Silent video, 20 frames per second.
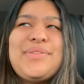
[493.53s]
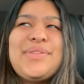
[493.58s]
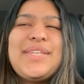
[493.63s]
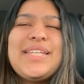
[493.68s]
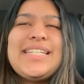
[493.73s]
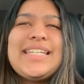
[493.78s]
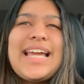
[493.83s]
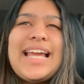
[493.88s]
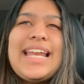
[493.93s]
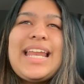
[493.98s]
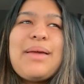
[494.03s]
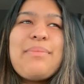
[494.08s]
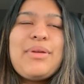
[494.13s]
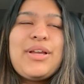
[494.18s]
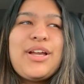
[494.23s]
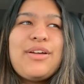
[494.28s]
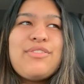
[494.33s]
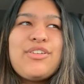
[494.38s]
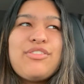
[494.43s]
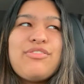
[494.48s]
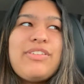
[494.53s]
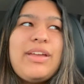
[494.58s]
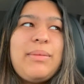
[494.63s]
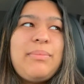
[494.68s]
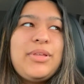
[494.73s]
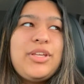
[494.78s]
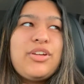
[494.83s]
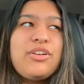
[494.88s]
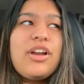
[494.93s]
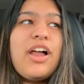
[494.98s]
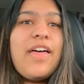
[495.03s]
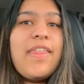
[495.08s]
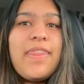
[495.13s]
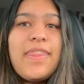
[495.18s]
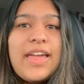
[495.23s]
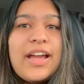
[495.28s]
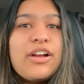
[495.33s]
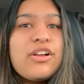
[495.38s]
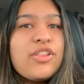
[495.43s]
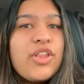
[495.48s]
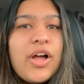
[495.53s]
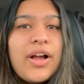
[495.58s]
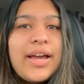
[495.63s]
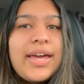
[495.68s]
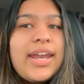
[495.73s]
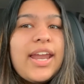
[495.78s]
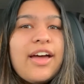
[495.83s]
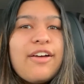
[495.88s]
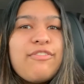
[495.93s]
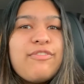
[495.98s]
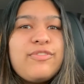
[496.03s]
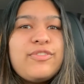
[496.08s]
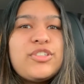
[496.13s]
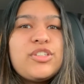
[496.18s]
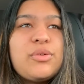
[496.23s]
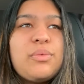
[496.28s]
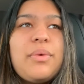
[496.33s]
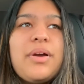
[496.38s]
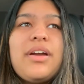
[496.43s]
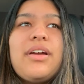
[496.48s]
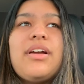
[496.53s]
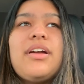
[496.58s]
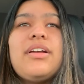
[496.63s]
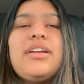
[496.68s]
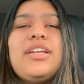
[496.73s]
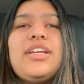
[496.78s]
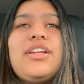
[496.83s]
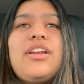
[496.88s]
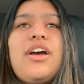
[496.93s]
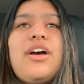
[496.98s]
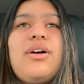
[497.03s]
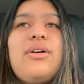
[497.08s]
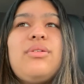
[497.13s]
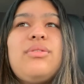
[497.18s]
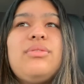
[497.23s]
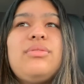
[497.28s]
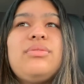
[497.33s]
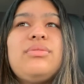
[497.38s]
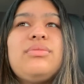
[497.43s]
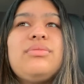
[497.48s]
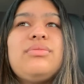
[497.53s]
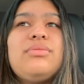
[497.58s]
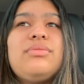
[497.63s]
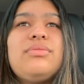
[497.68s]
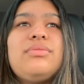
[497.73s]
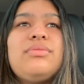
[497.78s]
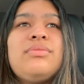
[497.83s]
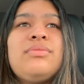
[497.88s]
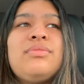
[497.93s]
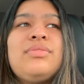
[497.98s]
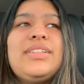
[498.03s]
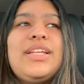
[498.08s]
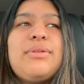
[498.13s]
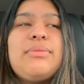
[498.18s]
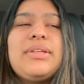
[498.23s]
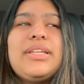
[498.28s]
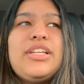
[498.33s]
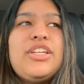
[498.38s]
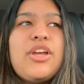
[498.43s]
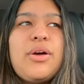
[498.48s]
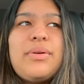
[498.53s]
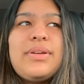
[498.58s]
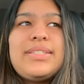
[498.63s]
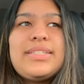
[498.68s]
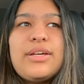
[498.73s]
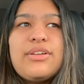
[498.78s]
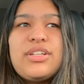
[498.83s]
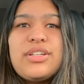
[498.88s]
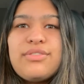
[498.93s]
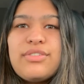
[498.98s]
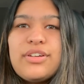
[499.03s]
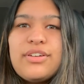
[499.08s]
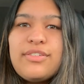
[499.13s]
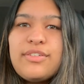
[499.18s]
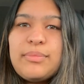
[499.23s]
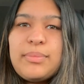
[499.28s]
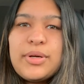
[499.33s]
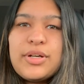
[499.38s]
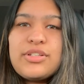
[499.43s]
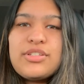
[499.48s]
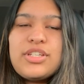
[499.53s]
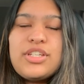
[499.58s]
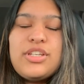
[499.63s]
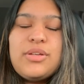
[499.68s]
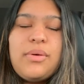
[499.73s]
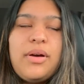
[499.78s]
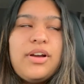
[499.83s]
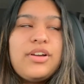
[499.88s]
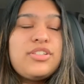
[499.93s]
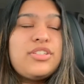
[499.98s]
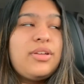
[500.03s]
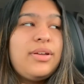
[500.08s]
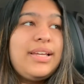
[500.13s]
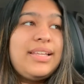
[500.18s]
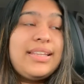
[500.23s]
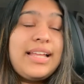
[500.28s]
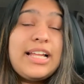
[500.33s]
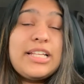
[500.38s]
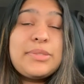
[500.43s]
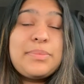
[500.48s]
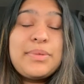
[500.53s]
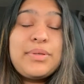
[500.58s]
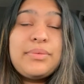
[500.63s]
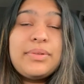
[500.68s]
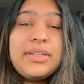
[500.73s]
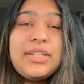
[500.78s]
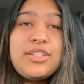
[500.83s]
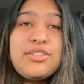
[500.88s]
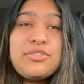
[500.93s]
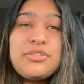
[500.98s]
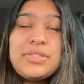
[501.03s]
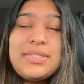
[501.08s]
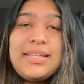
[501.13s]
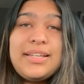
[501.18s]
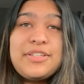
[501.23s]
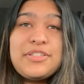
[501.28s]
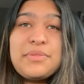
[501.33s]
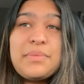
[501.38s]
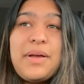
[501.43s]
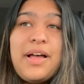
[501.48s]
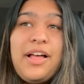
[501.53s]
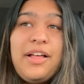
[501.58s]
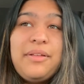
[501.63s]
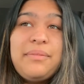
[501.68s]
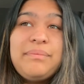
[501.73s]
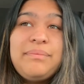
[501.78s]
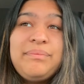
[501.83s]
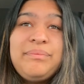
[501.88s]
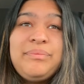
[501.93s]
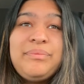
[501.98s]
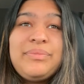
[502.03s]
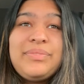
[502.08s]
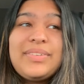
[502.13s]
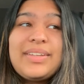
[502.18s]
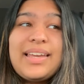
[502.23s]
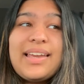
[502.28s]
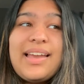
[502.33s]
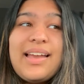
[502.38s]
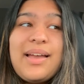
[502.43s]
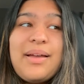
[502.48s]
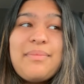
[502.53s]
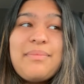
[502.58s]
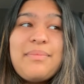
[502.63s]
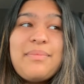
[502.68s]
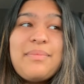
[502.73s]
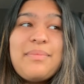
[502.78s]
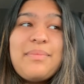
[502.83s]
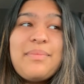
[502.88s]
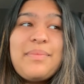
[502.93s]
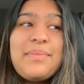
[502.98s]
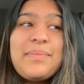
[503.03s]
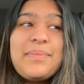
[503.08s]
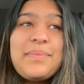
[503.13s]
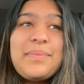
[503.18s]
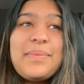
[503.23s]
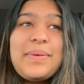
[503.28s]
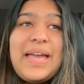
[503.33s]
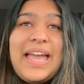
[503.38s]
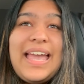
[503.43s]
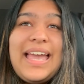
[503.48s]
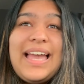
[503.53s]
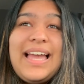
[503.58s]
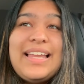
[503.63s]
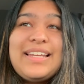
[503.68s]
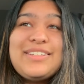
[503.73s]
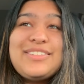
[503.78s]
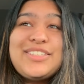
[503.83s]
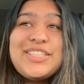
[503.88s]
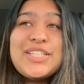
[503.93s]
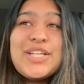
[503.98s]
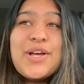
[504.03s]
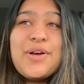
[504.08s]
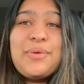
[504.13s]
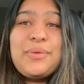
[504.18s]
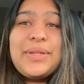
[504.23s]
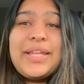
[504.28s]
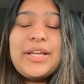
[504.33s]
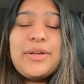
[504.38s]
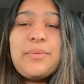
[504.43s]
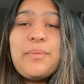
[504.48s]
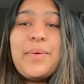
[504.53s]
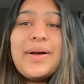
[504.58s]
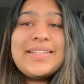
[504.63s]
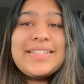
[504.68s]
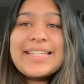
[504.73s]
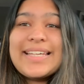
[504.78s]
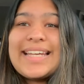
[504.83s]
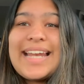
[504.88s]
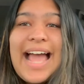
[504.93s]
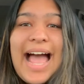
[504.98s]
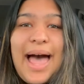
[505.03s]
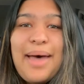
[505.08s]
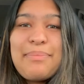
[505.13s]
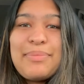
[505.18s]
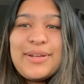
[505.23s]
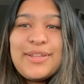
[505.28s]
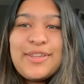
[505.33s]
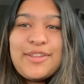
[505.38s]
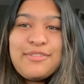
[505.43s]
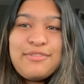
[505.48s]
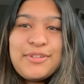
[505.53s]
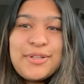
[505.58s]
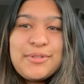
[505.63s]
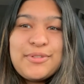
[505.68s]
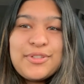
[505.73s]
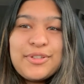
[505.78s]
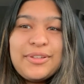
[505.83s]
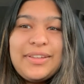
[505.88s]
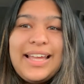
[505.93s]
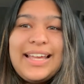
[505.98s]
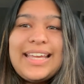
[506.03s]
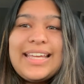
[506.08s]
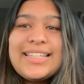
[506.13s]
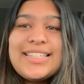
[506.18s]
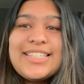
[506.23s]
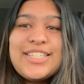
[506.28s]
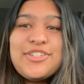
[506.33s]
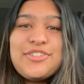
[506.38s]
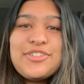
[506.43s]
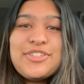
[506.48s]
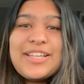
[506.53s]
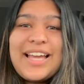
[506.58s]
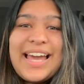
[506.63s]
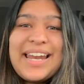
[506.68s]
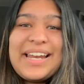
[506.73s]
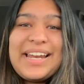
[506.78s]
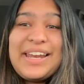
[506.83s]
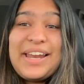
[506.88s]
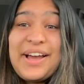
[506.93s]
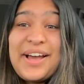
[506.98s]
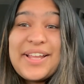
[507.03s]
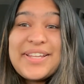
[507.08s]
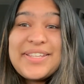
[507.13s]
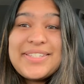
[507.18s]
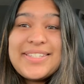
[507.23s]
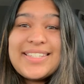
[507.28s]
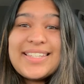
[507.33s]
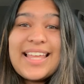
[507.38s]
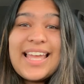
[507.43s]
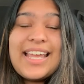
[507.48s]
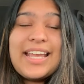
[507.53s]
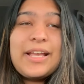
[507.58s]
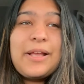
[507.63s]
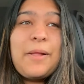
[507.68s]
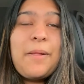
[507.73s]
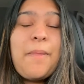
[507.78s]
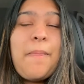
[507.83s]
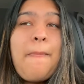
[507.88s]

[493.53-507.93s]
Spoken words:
the dynamic of your family, you're not there long enough to where, you know, they really notice how different of a person you are. So like that's been really interesting as well. And you know, like what's gonna happen in the future, like it's just kind of nuts. Like